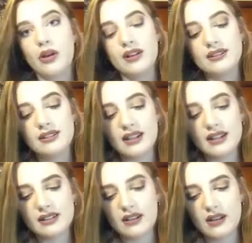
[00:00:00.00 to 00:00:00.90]
wearing today
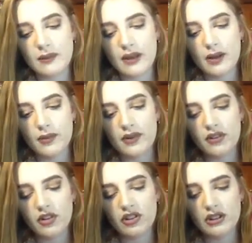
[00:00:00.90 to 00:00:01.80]
is the Makeup
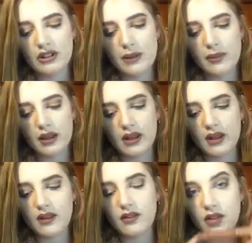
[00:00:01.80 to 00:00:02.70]
Revolution Lip
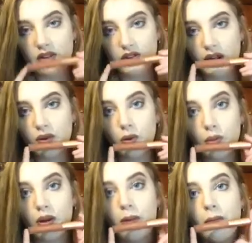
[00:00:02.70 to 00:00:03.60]
Kit in the shade
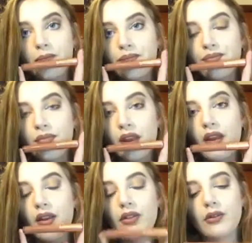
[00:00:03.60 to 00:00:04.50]
Noble.
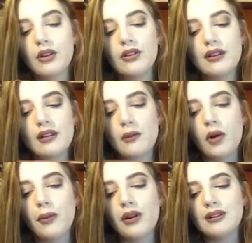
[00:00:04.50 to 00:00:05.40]
The only reason I'm
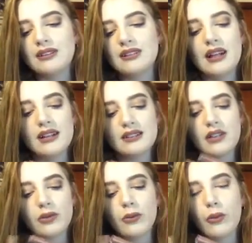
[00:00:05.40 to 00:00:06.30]
not putting this in is I
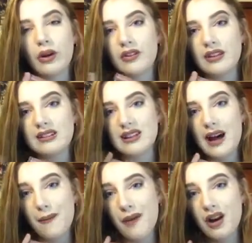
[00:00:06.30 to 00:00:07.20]
don't wear this
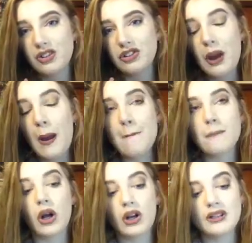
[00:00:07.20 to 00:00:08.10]
that much,
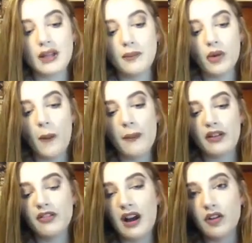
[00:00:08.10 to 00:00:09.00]
because I'm not a
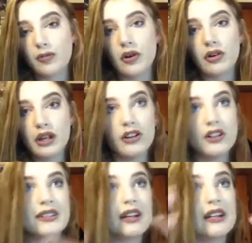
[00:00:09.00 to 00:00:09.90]
big fan of brownie
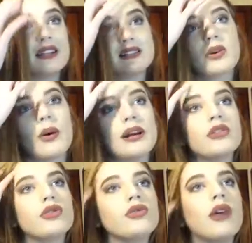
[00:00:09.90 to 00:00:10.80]
nudes and it is
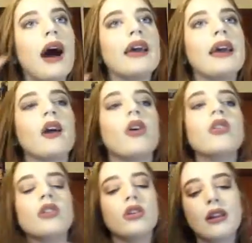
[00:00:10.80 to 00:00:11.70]
quite drying
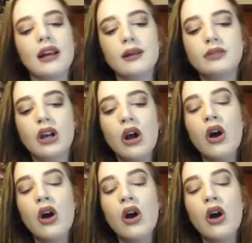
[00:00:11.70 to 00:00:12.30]
on your lips.